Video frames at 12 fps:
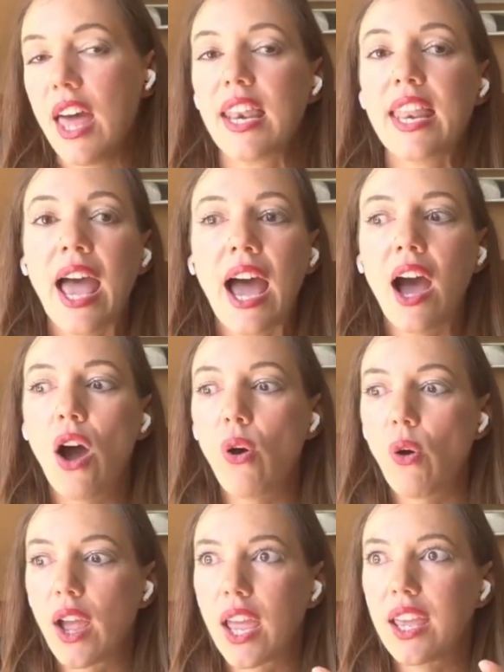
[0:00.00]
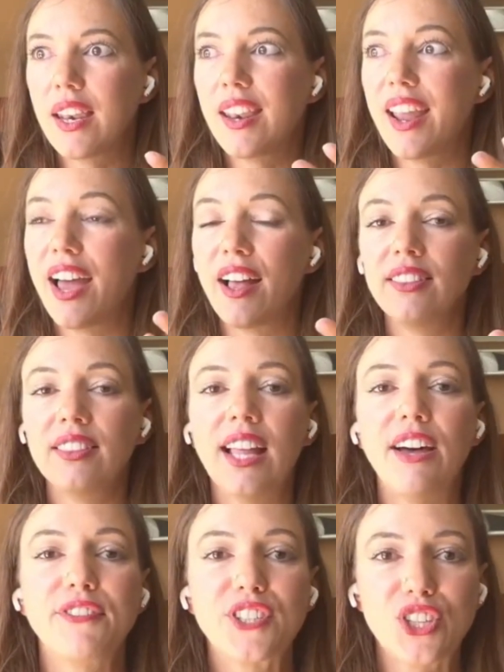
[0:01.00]
Now, in
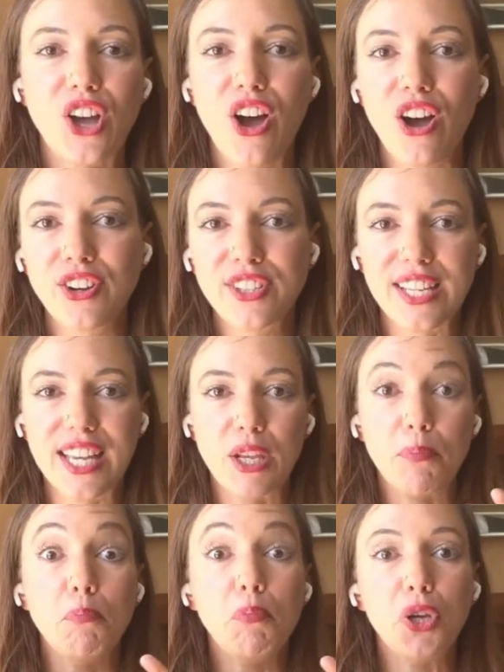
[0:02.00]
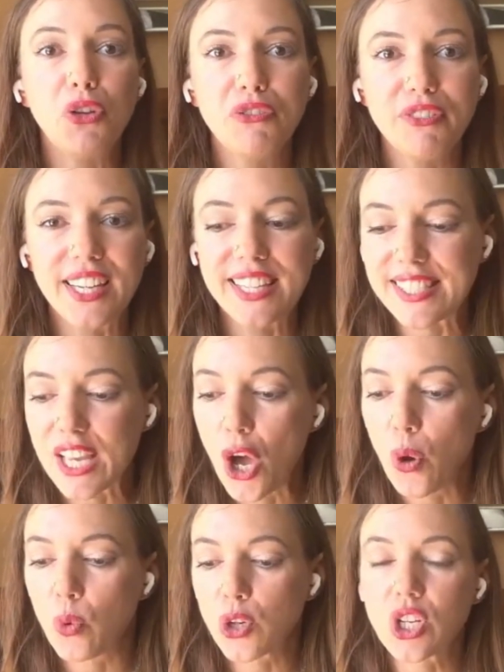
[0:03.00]
love songs, in movies,
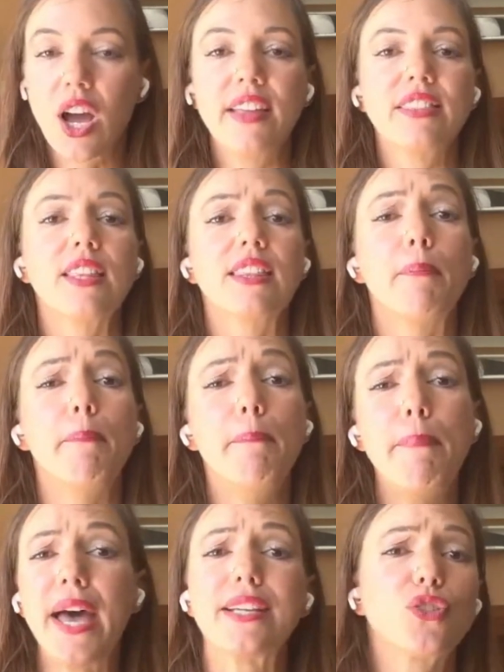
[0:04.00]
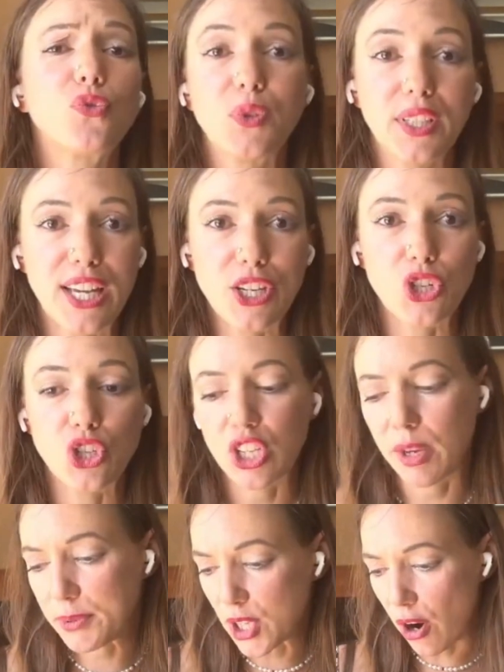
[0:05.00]
we're taught that the best
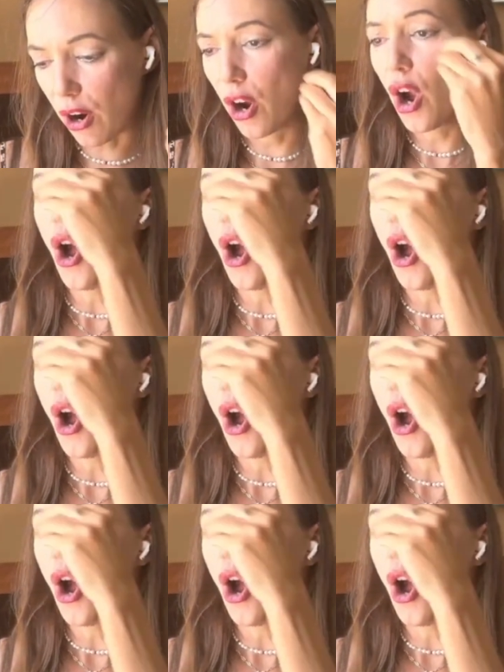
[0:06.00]
relationships are